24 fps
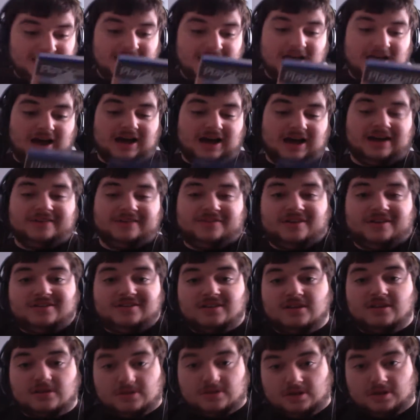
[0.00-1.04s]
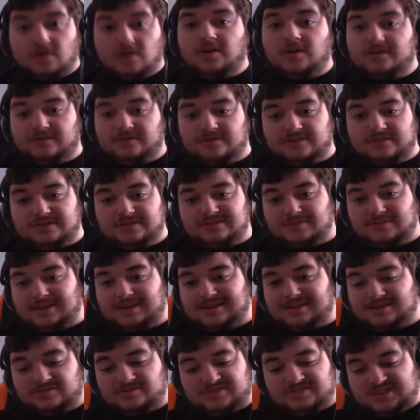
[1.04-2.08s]
I've heard a lot of good things about
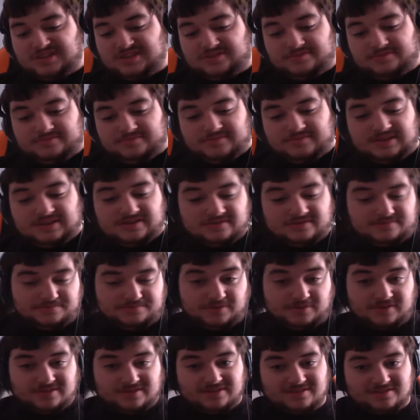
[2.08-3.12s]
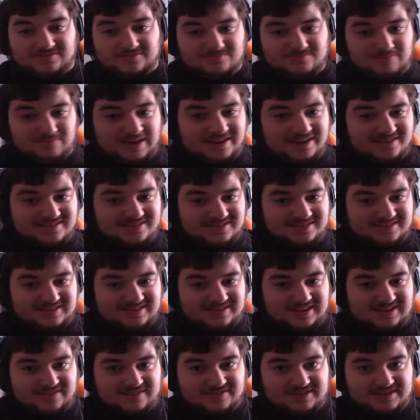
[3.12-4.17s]
Killzone, both mainly as a
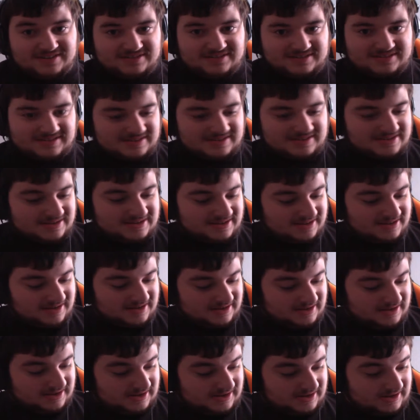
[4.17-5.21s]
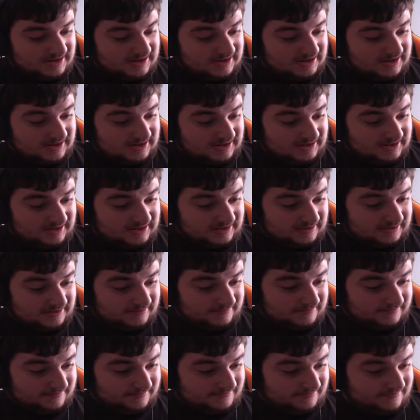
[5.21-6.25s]
series.
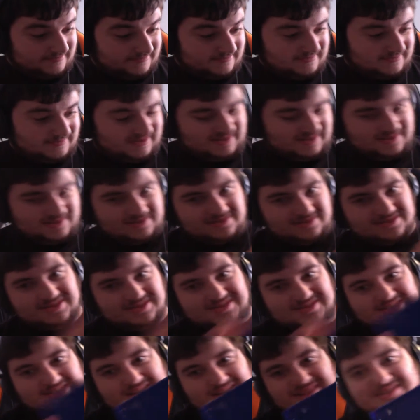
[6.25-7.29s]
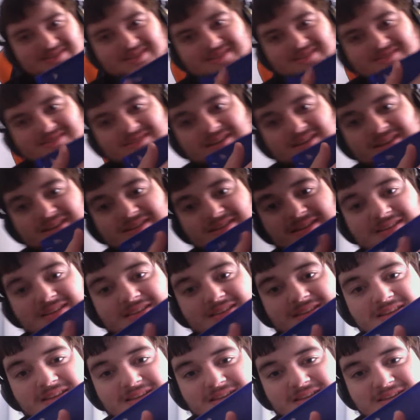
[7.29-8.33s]
As you can see in the inside here,
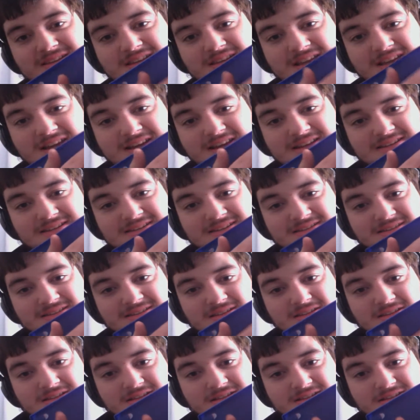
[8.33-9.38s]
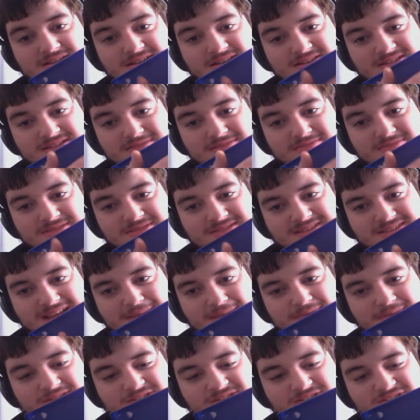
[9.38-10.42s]
the case has some
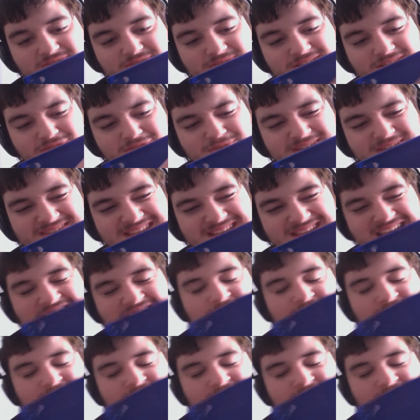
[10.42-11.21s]
damage, some little bit tearing